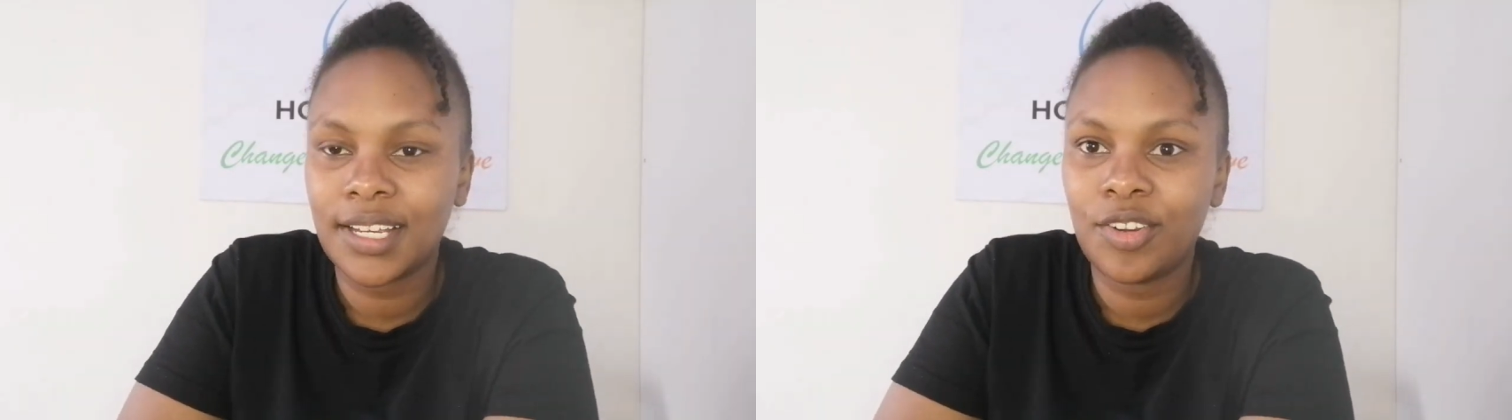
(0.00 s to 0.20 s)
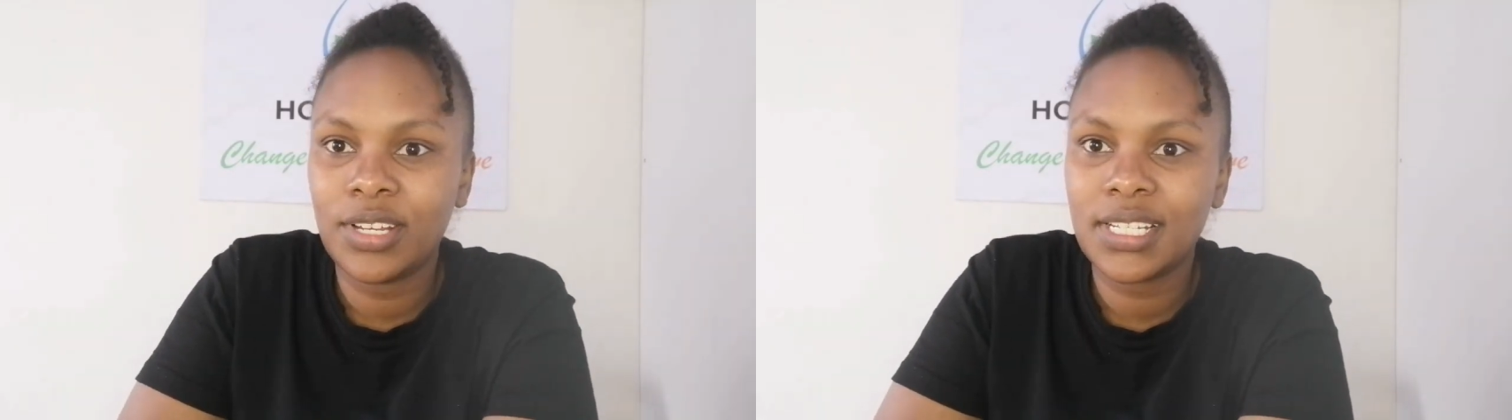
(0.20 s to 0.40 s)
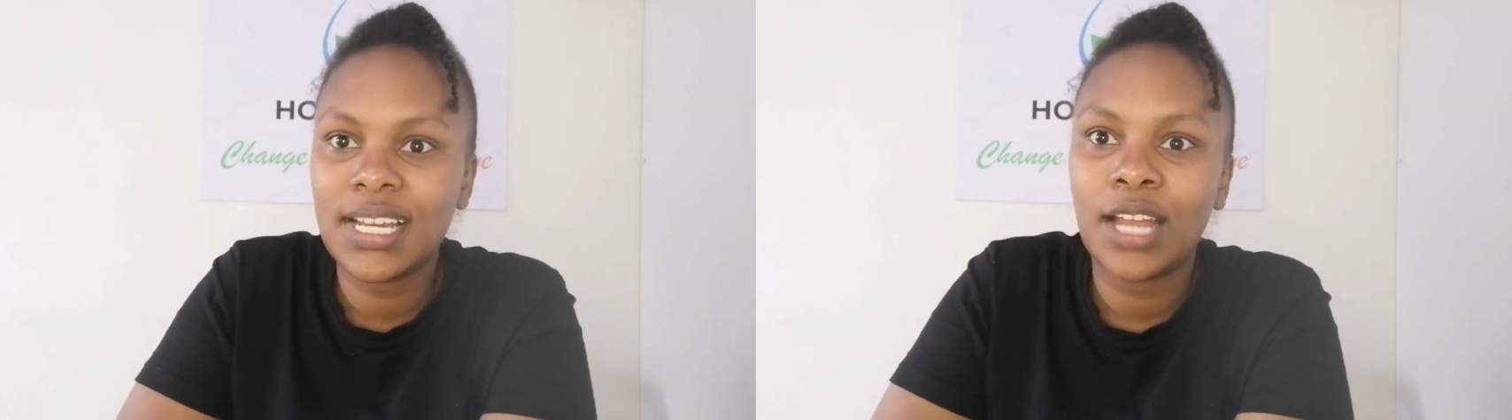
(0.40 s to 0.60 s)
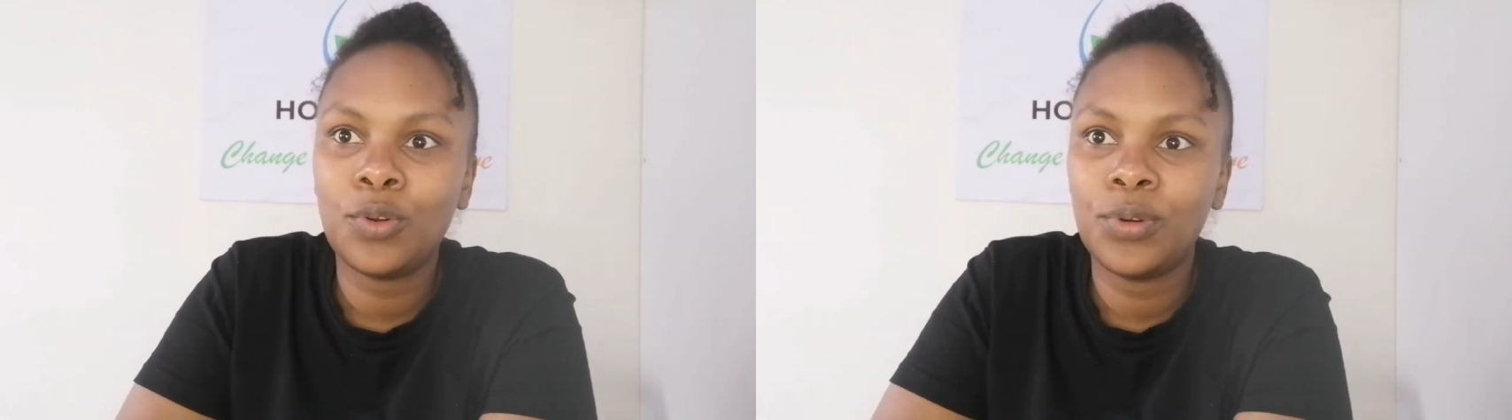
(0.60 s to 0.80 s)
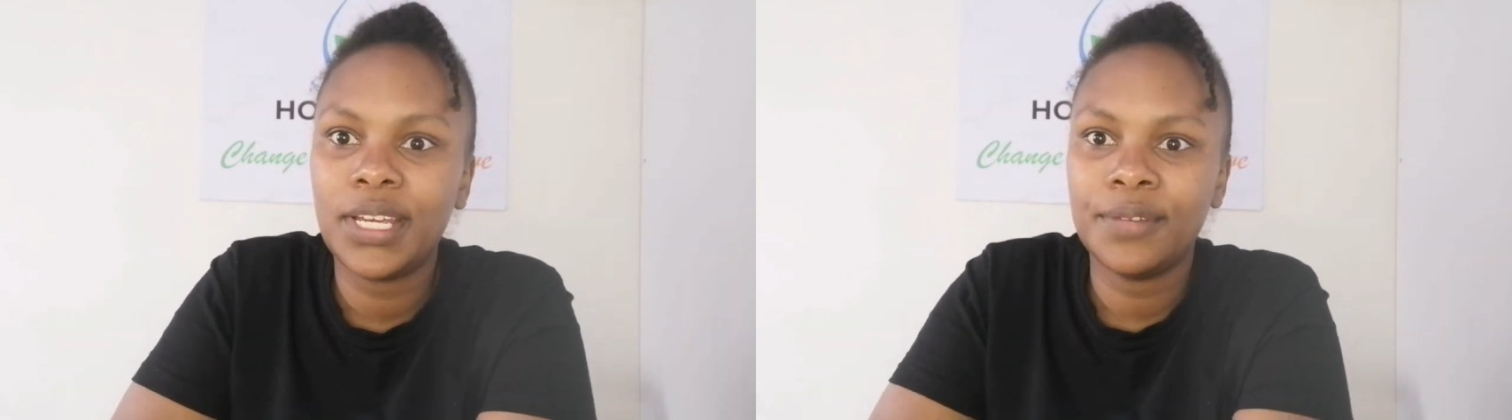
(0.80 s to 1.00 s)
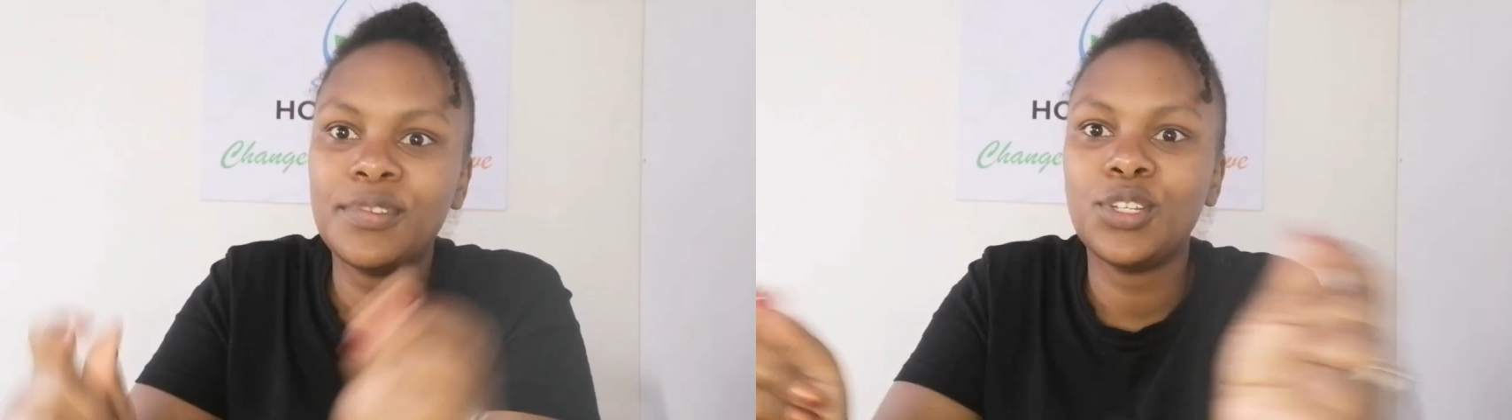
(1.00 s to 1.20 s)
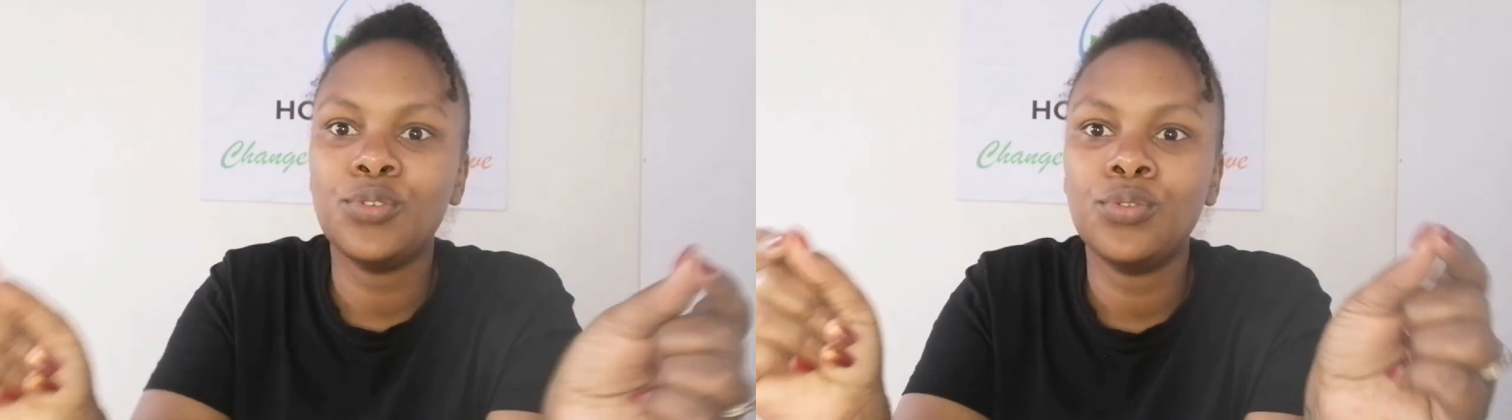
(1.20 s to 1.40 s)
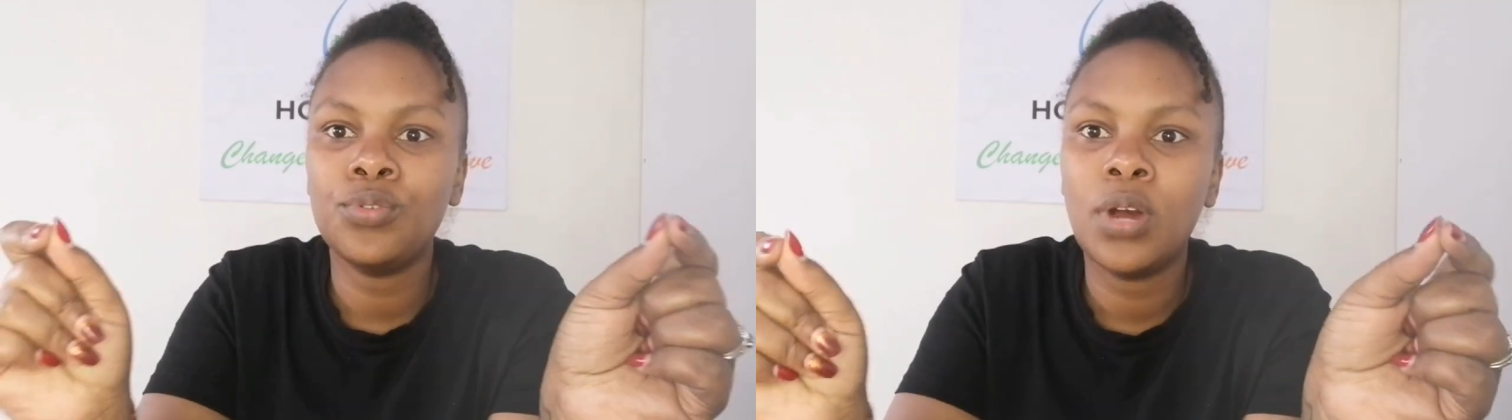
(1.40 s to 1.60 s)
security guard who
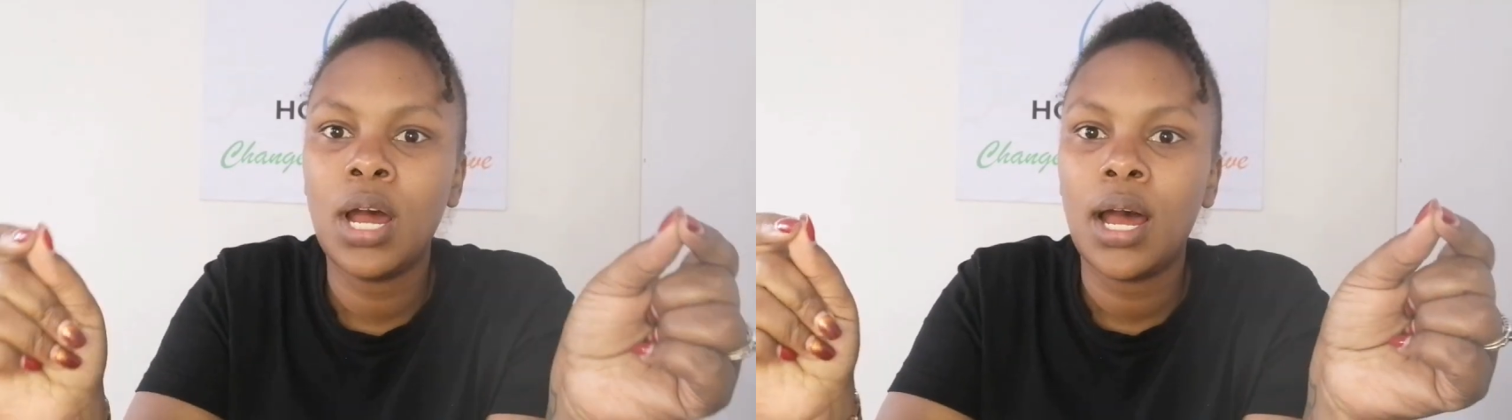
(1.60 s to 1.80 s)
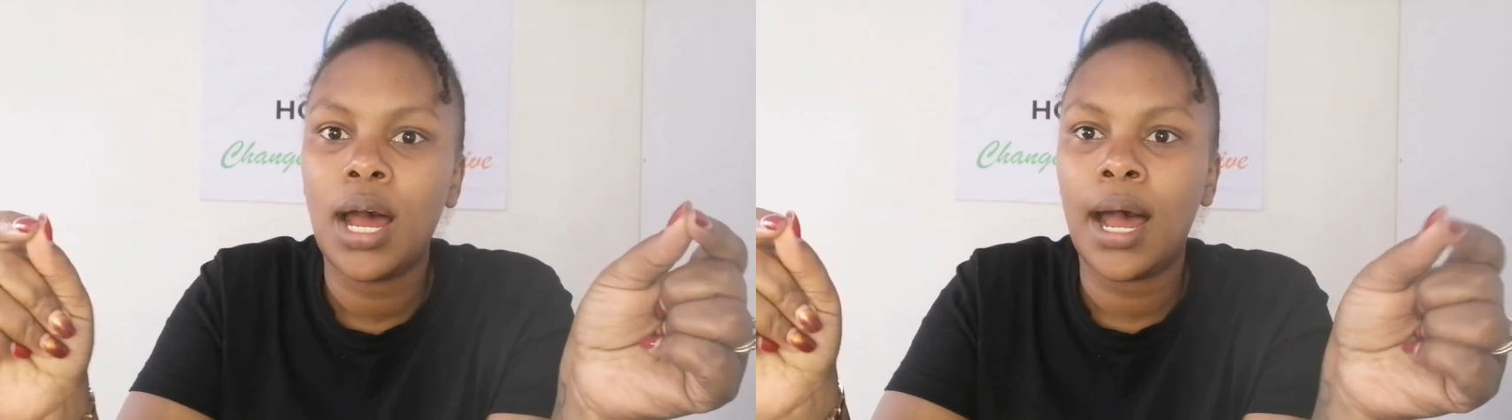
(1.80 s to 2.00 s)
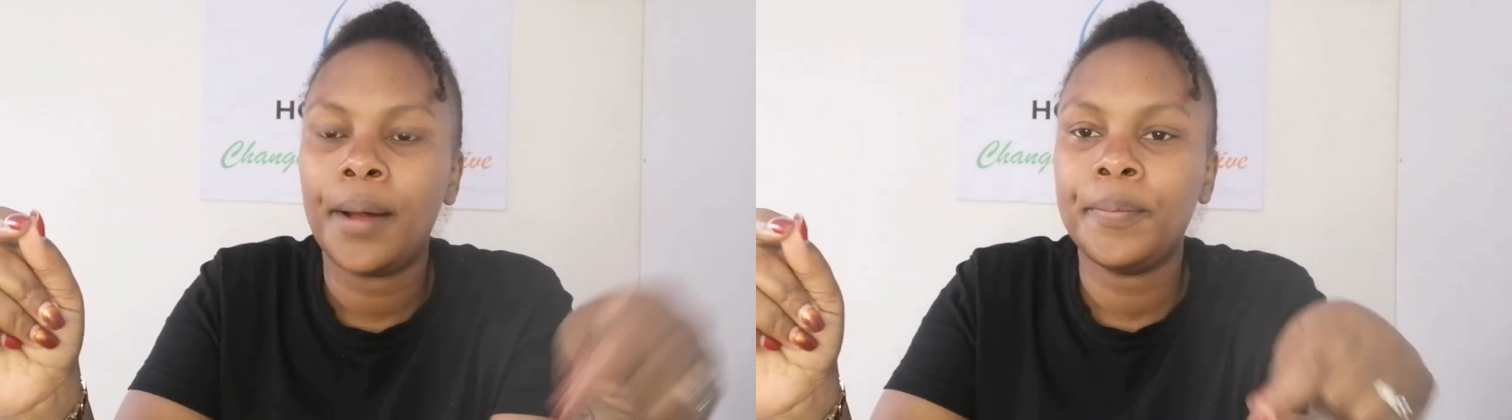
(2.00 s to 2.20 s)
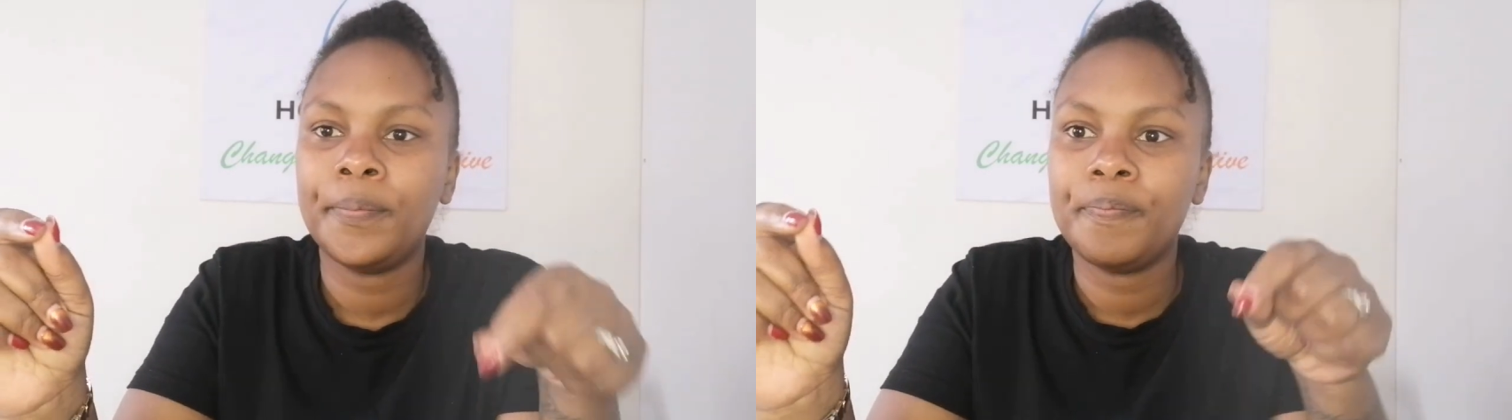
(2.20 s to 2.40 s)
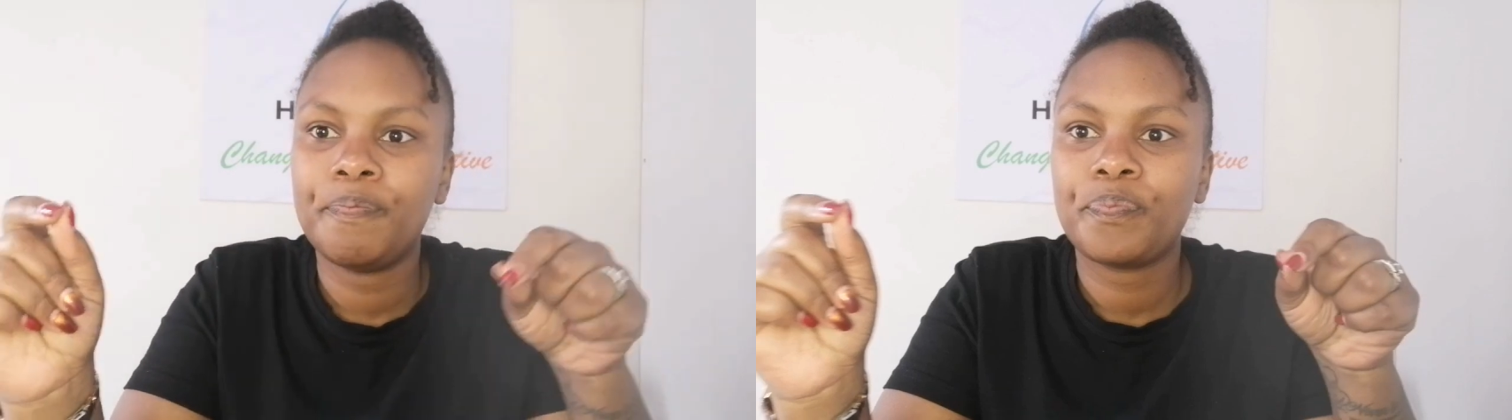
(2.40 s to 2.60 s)
gives you a